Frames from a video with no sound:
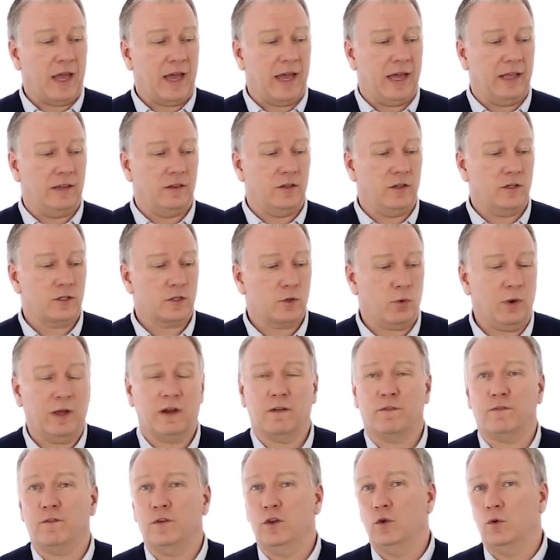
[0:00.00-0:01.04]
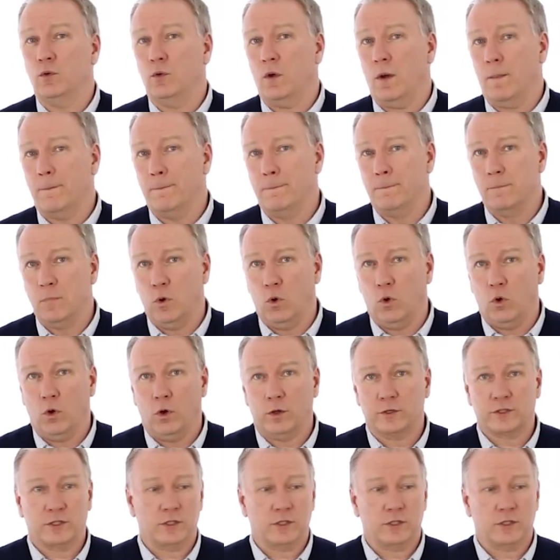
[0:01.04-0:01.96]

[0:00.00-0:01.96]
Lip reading: and there's quite a few more.